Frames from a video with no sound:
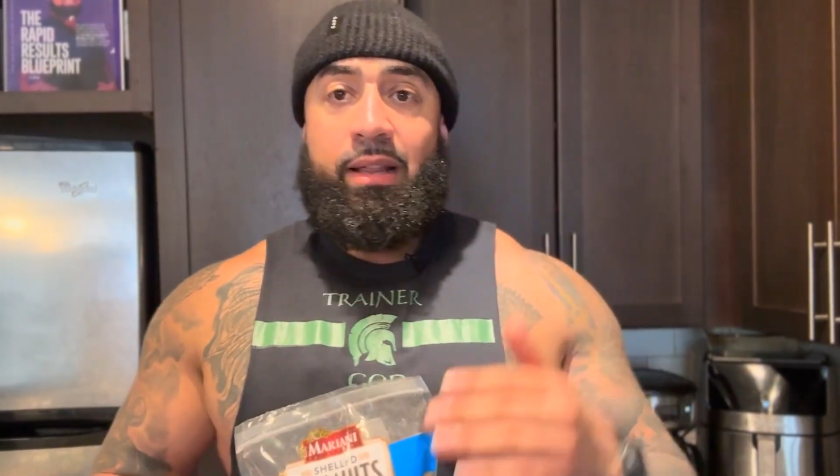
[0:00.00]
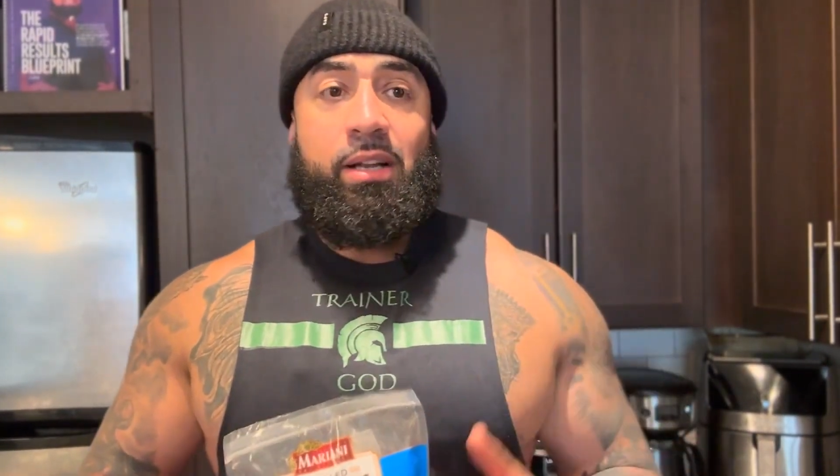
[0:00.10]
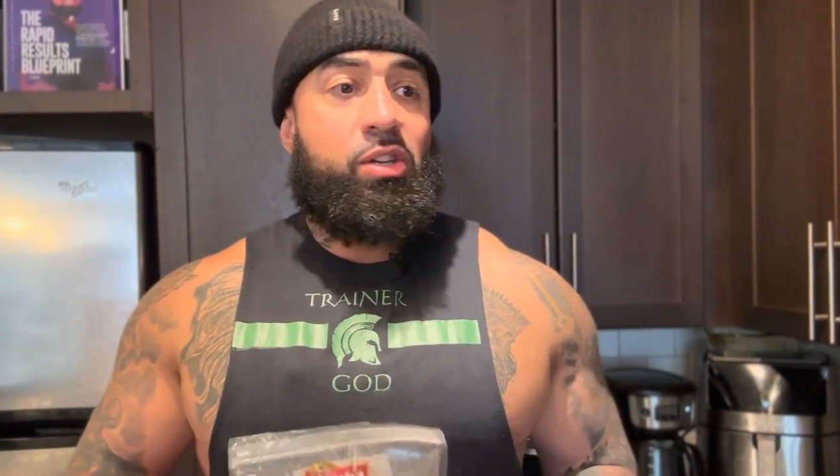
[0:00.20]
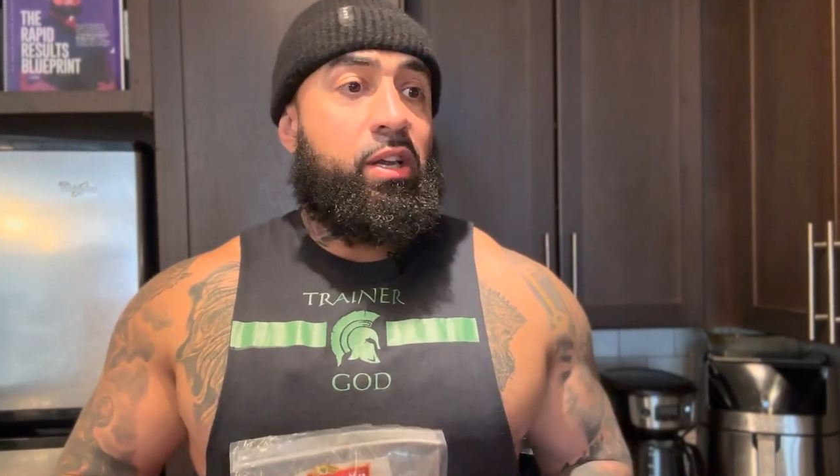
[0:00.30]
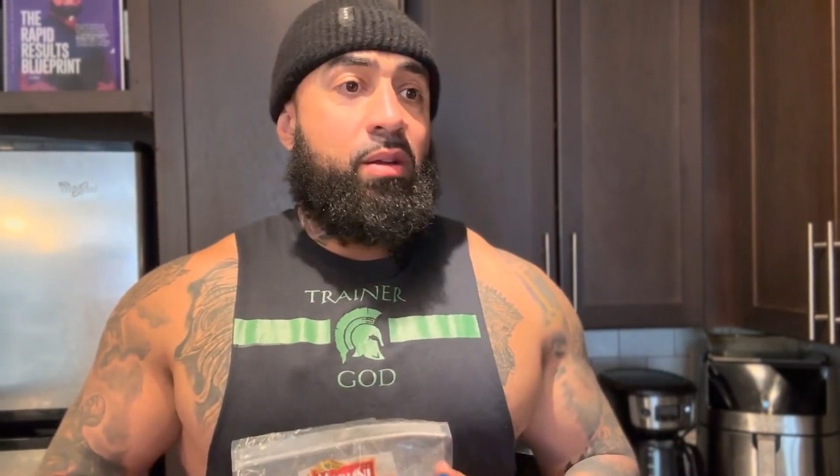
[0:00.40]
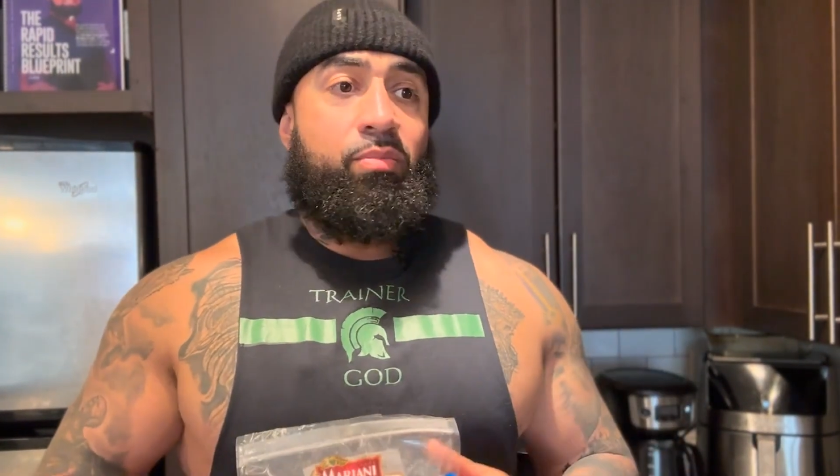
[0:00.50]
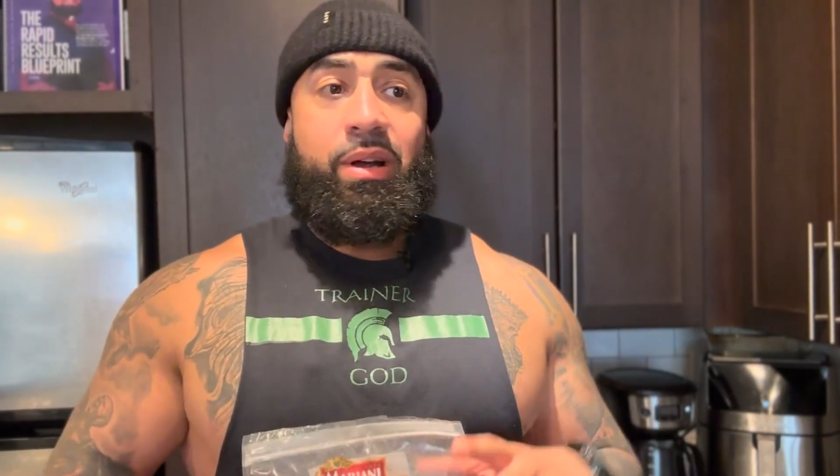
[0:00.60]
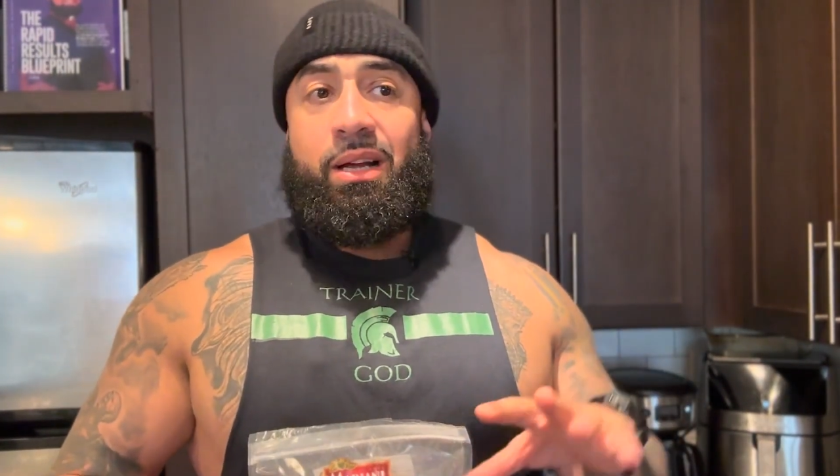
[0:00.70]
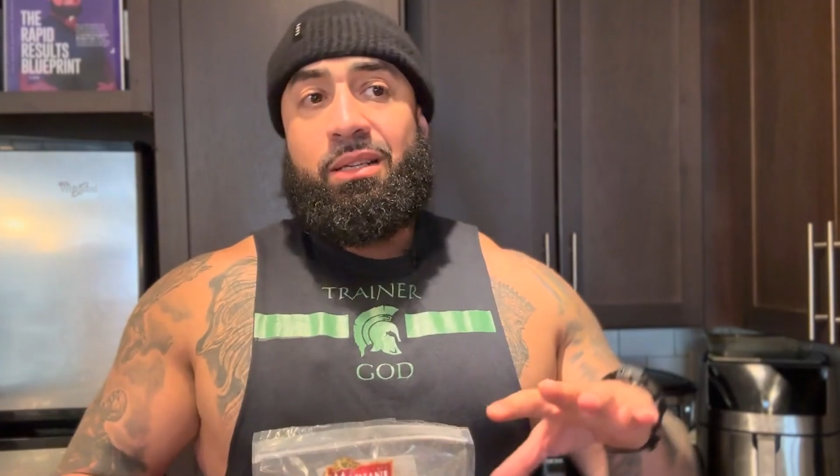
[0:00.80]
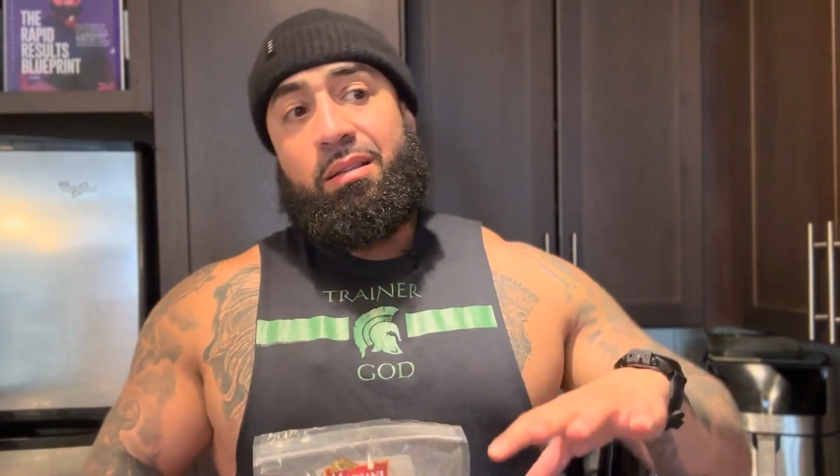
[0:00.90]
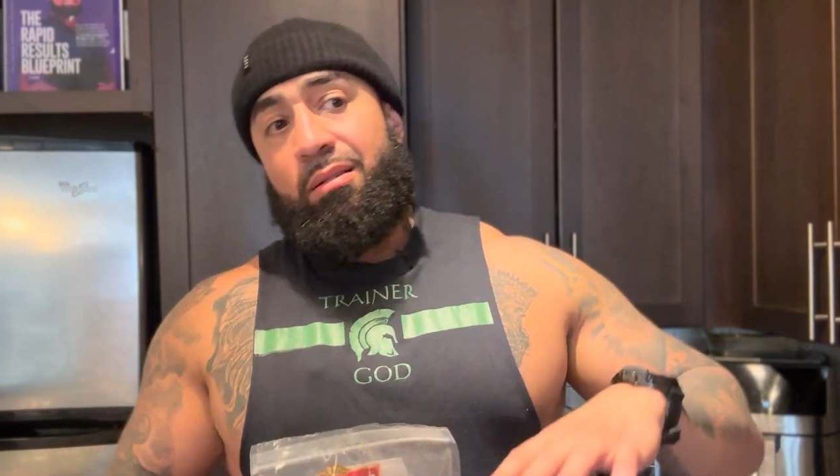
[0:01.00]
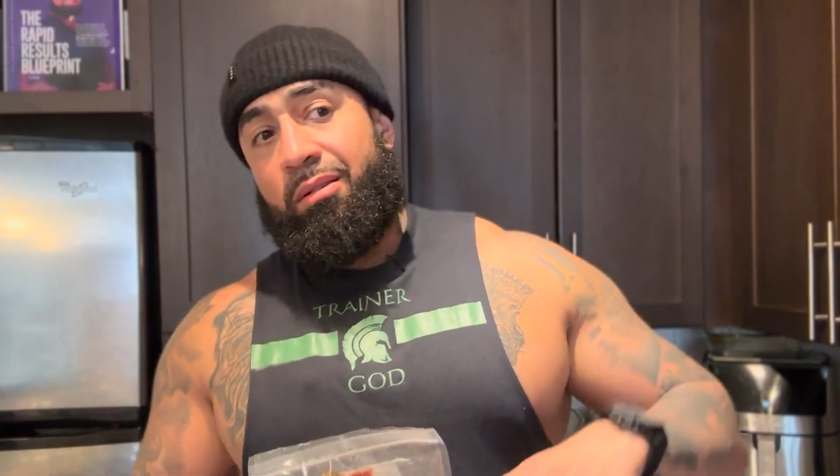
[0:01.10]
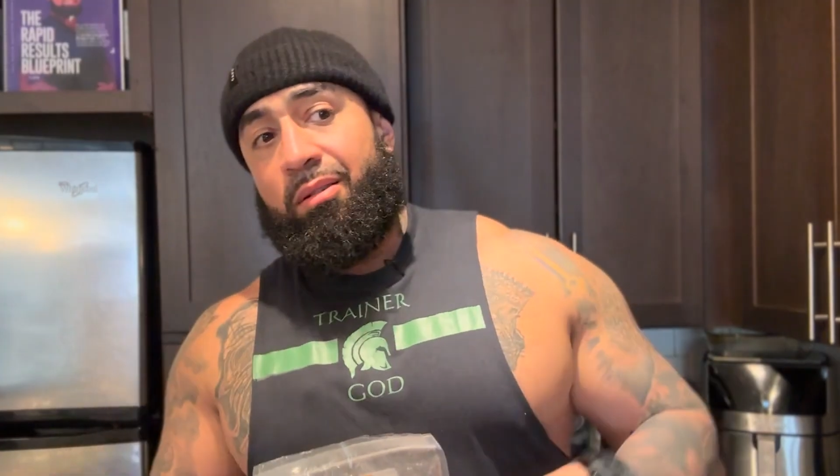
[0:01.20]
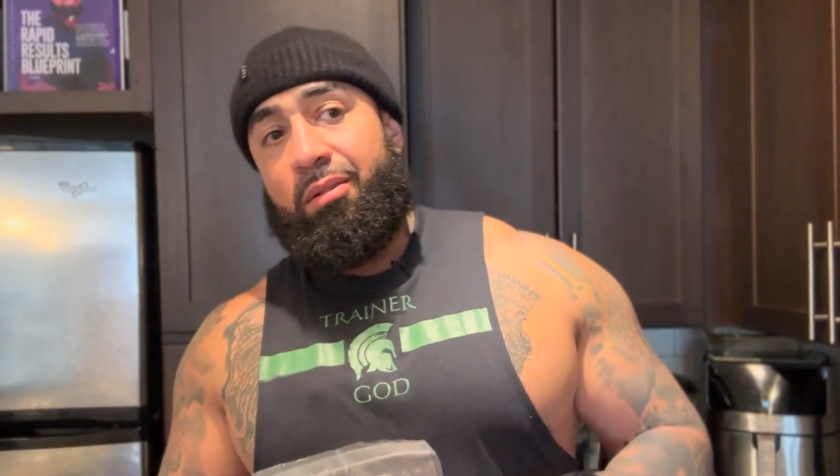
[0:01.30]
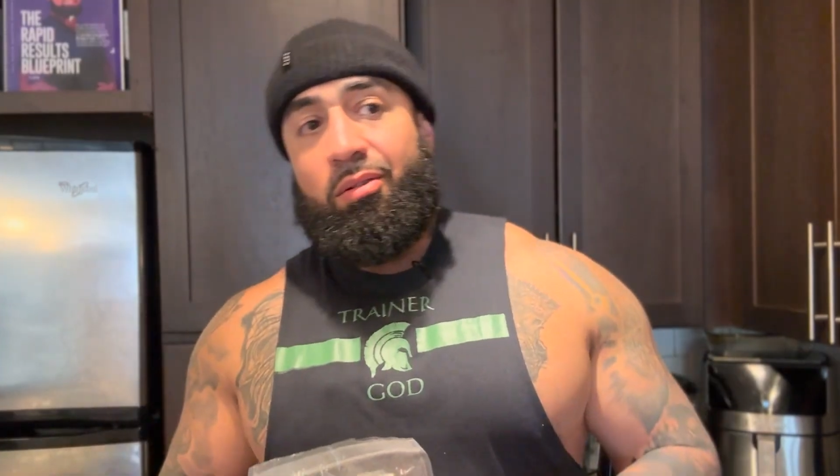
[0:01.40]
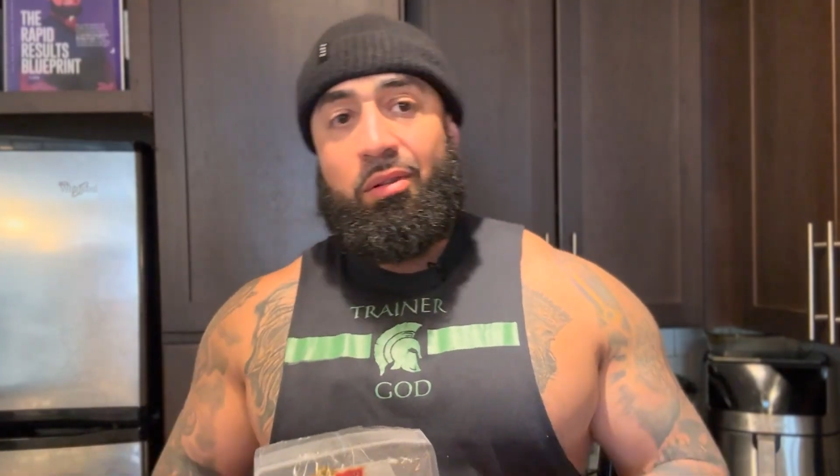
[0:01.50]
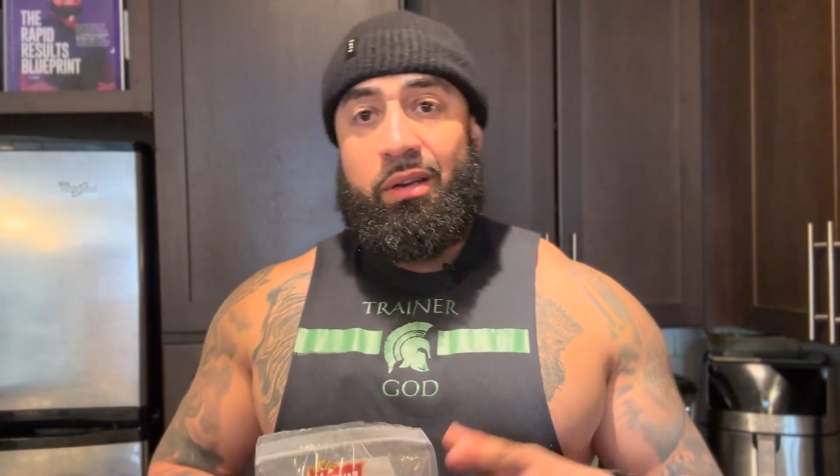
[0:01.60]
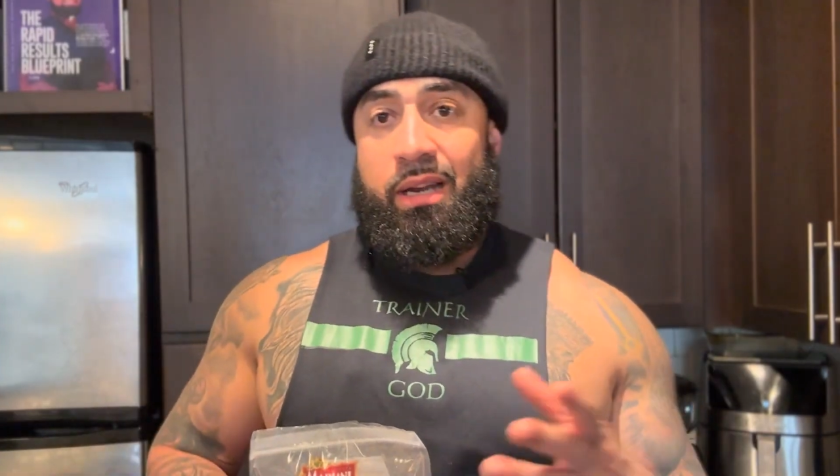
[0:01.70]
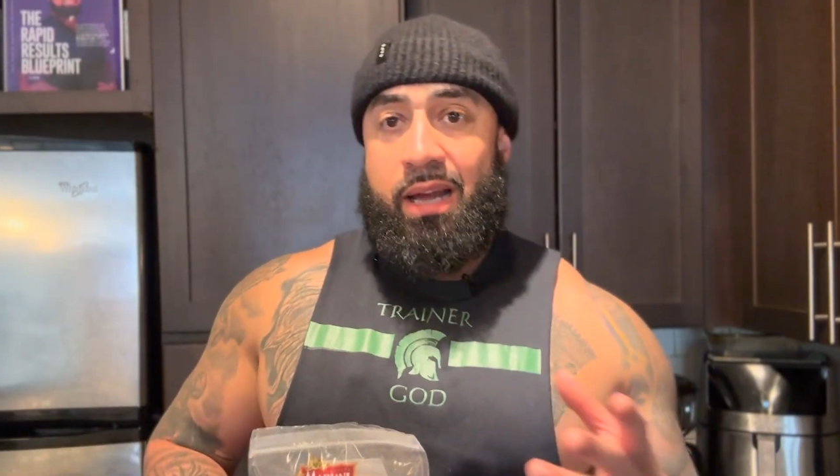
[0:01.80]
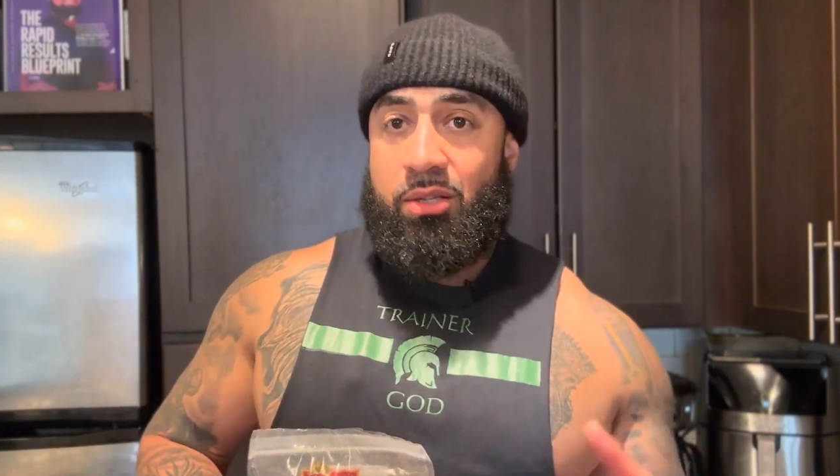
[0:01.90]
that chicken breast, you
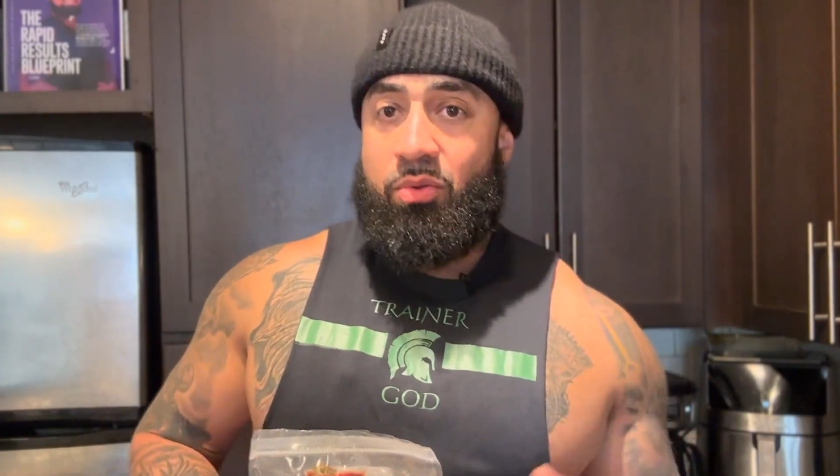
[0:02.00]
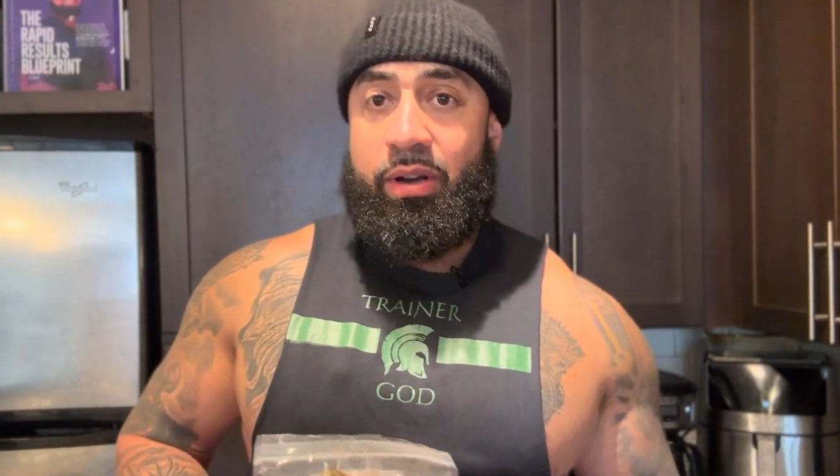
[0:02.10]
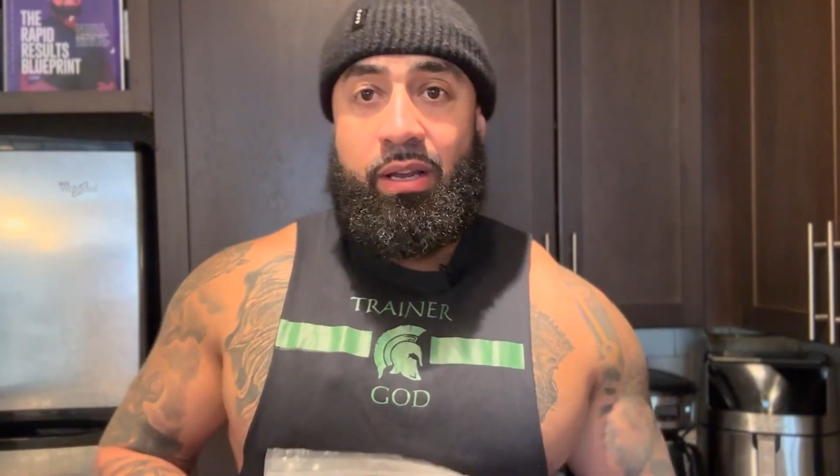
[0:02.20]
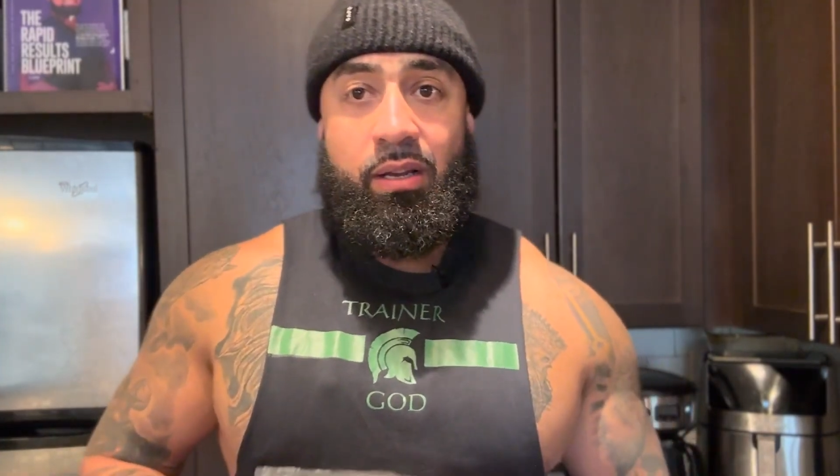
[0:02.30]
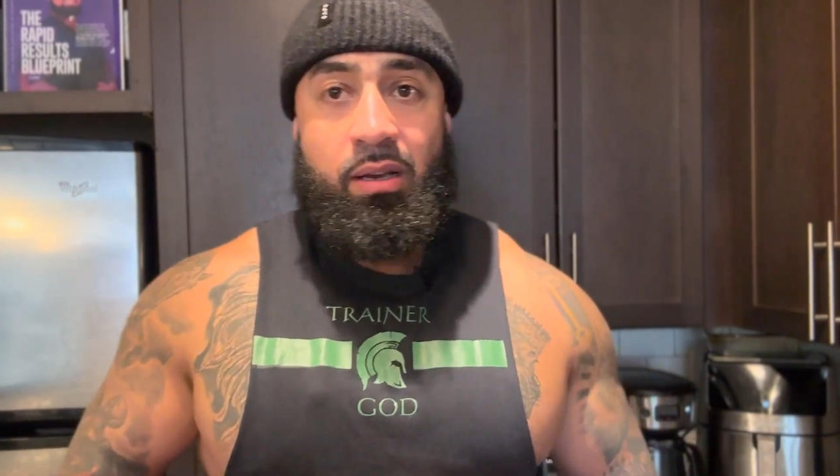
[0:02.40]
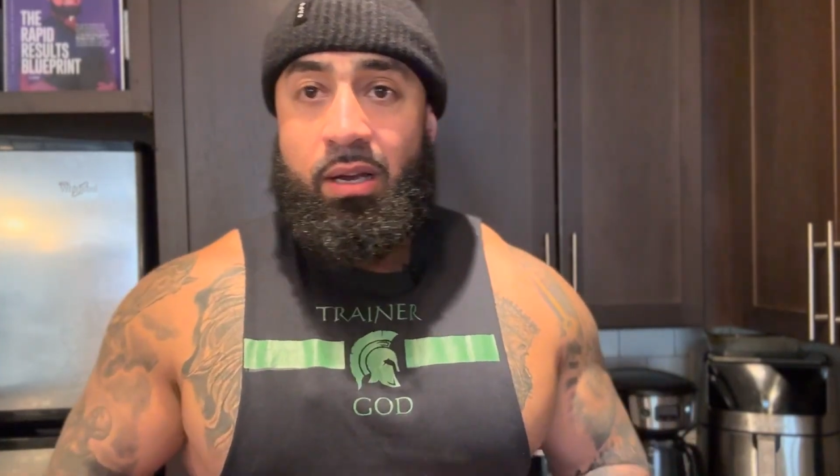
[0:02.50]
looking at 20,